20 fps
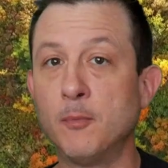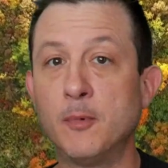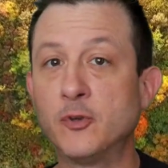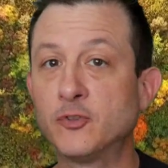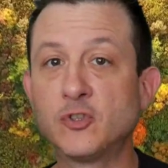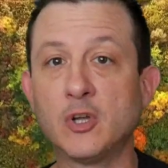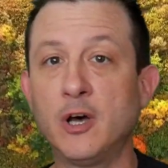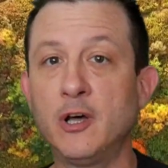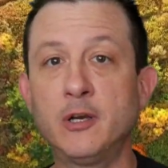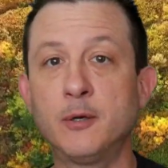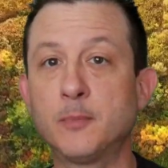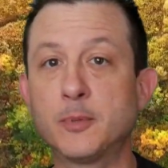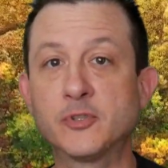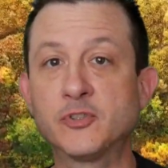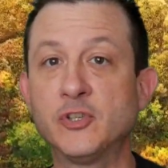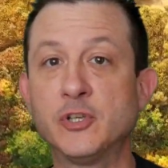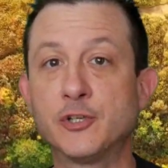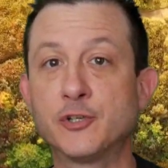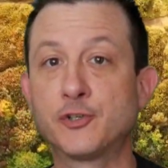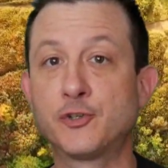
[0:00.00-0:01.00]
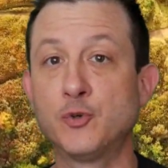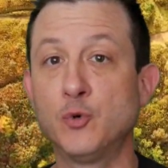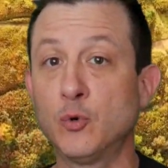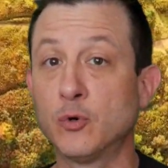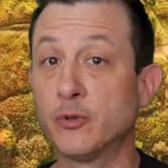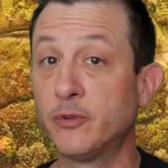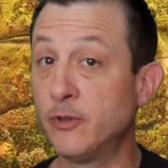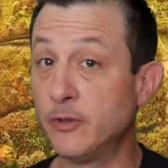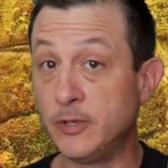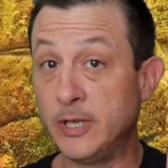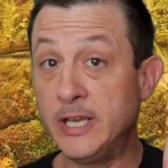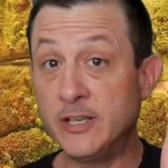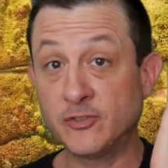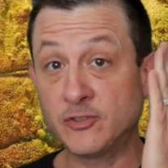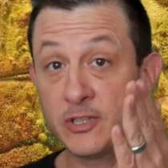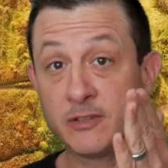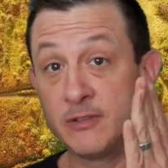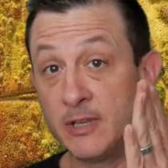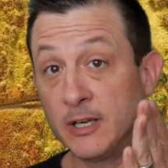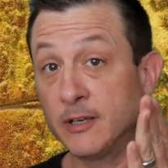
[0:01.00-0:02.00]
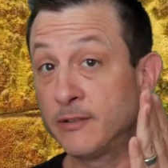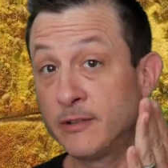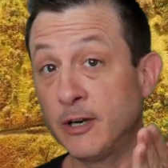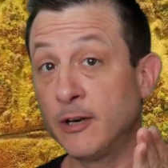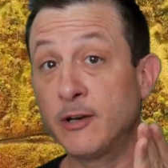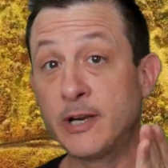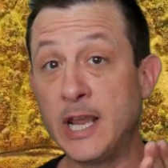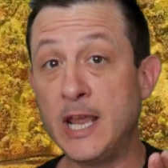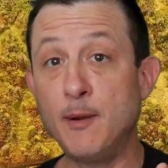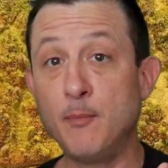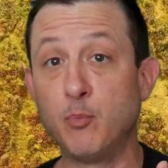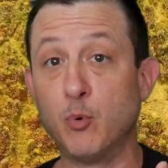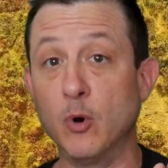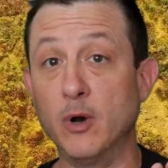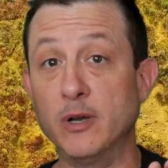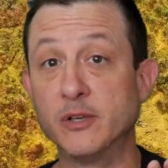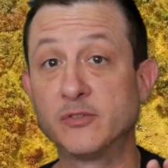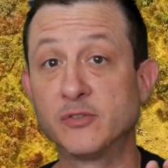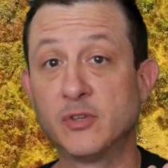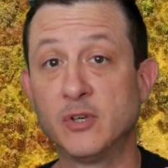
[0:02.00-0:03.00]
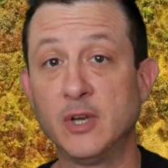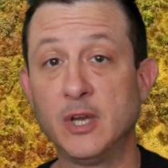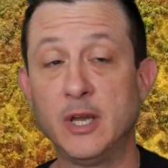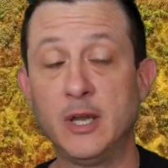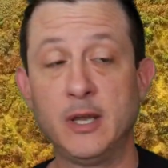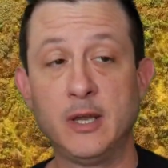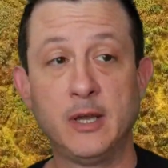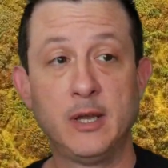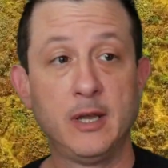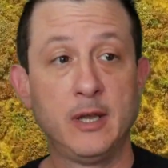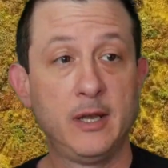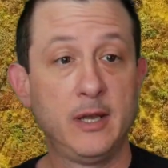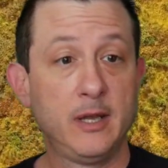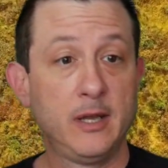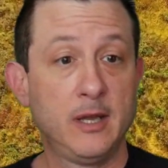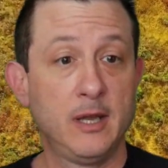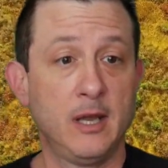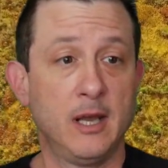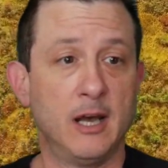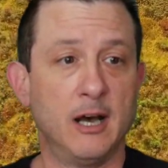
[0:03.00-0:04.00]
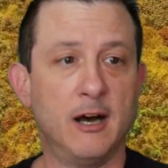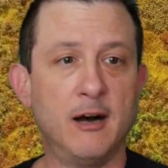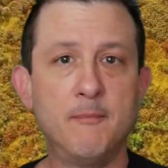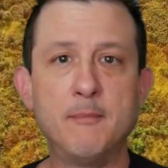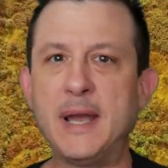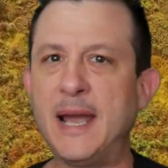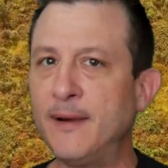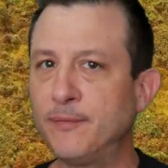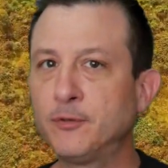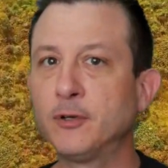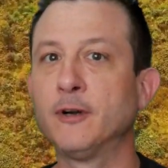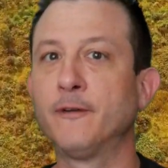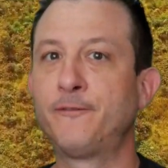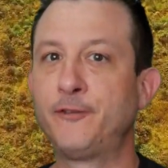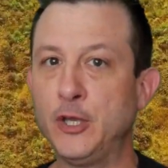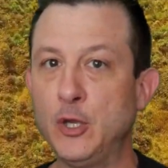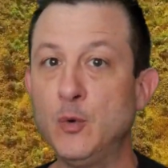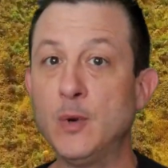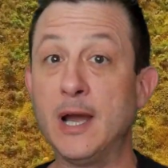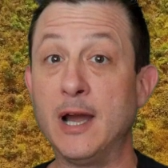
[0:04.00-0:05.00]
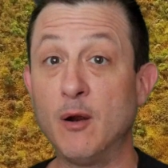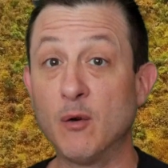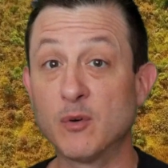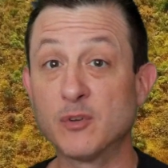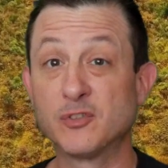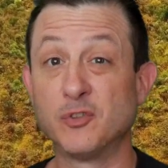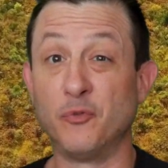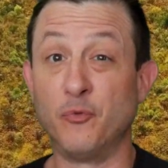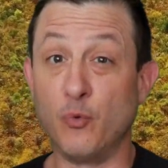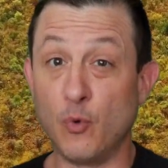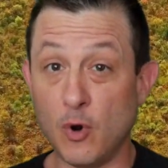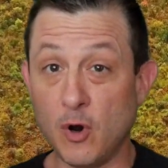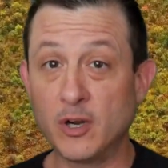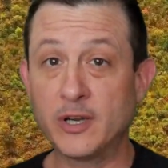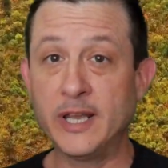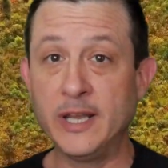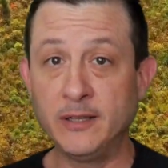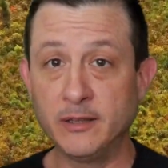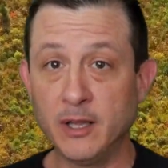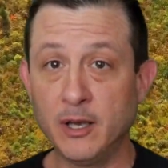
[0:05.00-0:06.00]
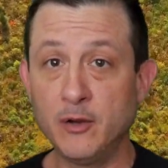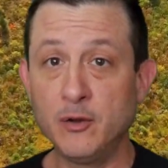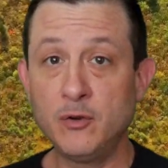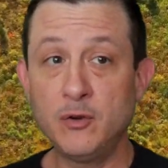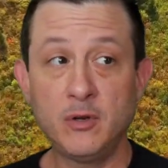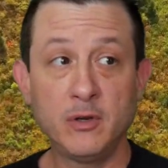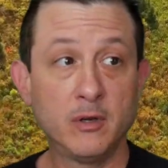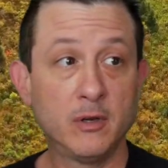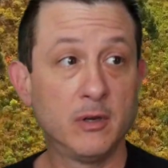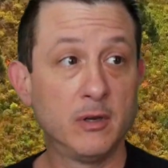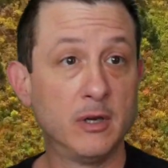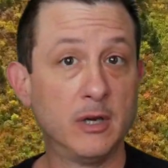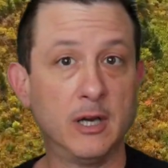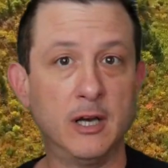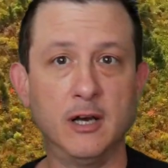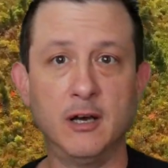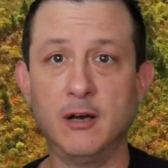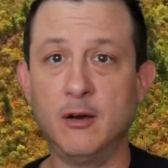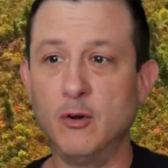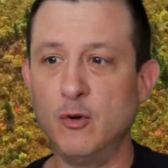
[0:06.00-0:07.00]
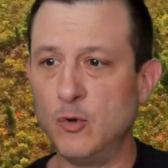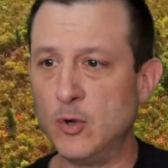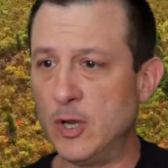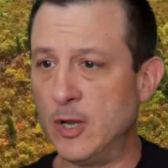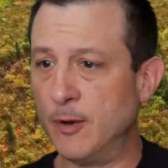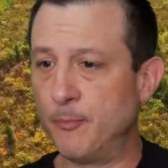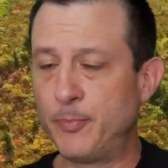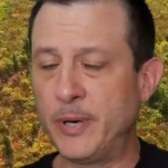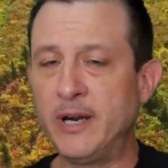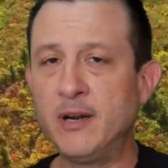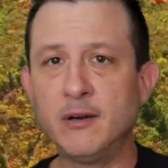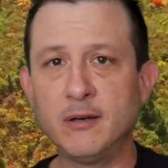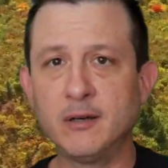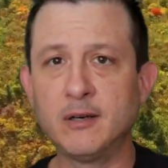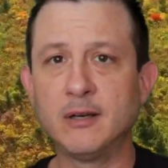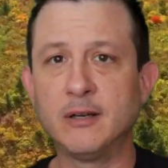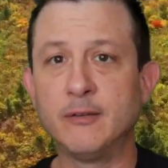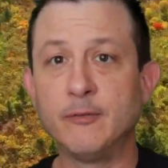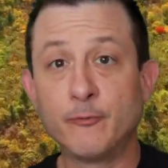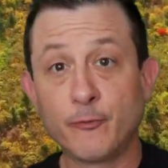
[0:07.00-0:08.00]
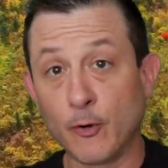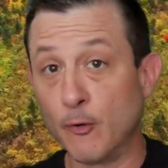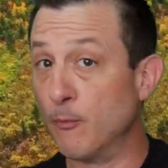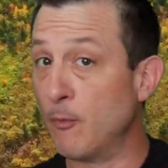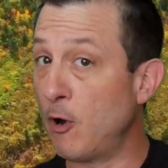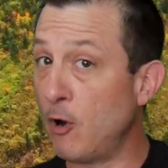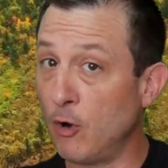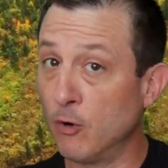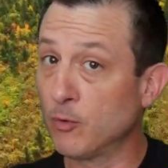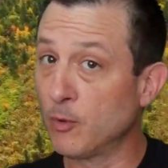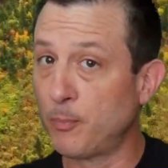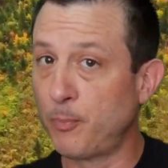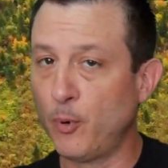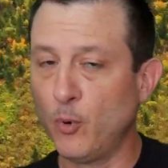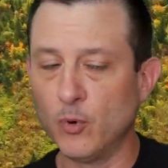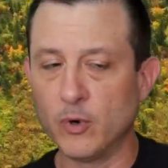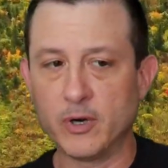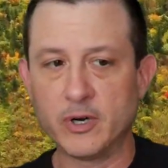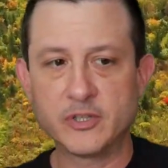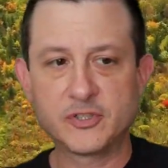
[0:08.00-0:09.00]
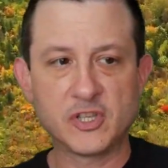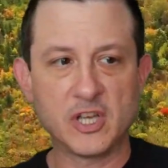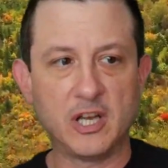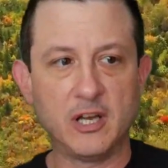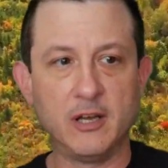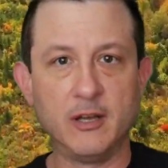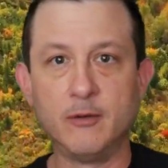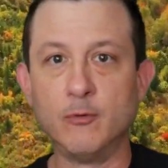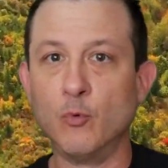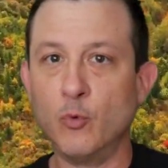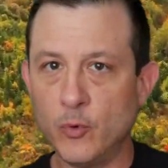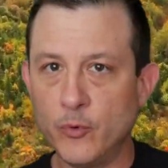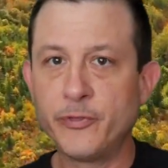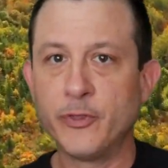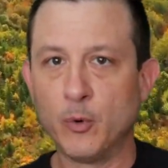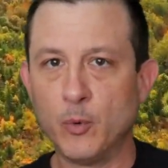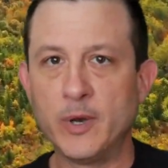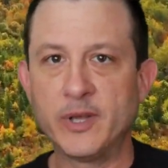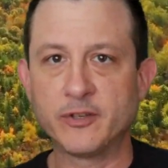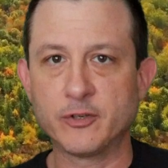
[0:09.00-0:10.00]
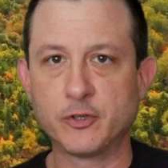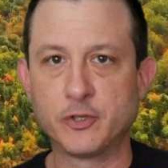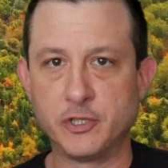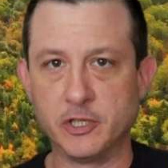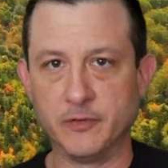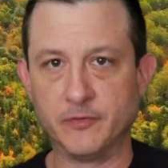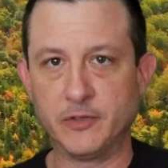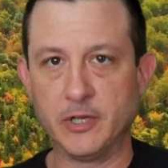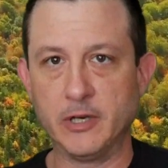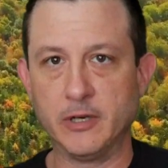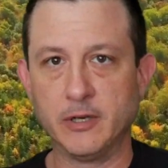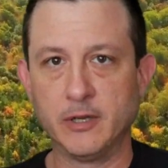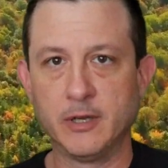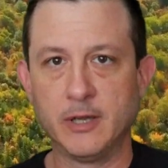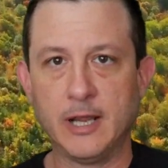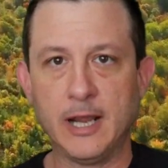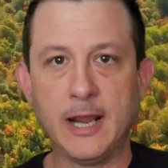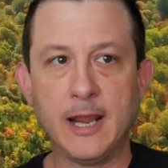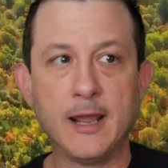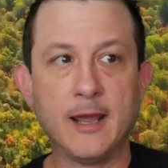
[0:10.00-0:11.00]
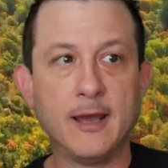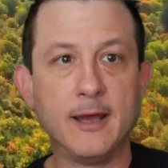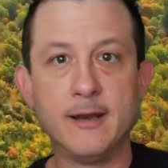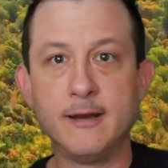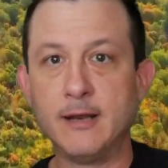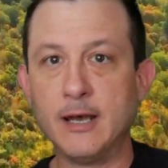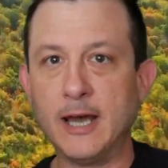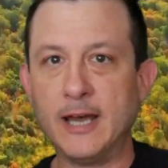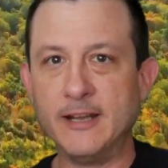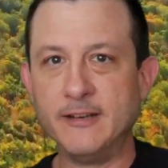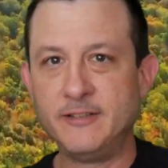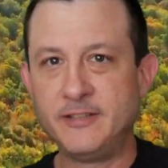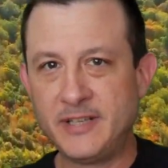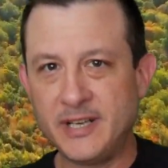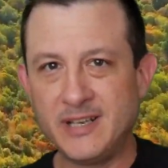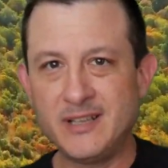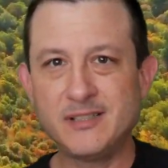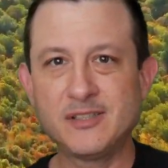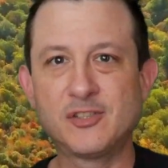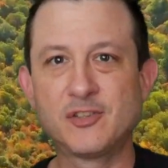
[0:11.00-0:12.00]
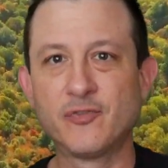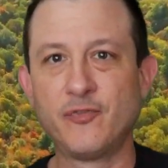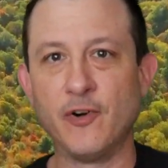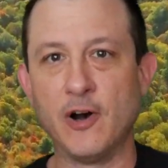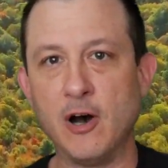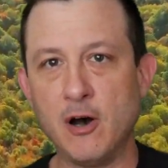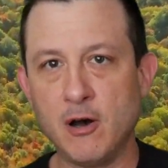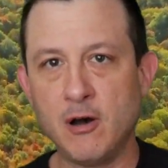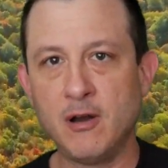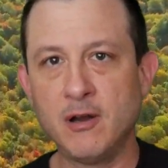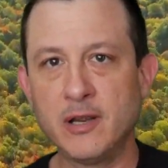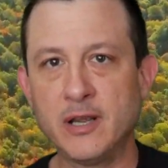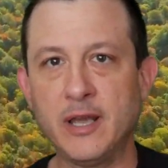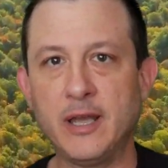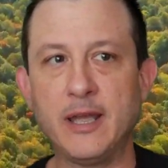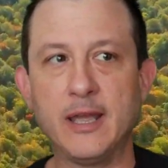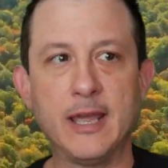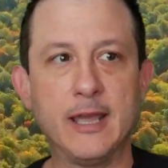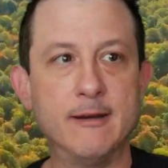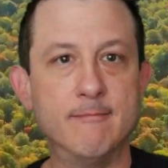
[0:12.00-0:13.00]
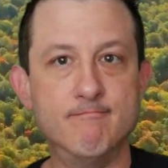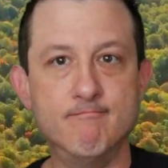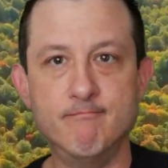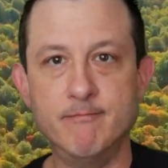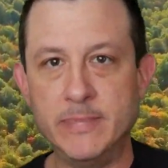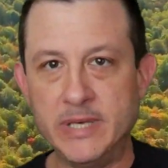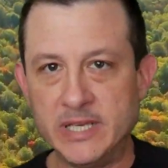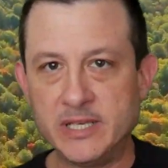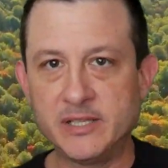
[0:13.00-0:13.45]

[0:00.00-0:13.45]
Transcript: almost 100% sure that their camp was. After a few hours of walking, though, from all reports, the weather shifted, and a dense fog and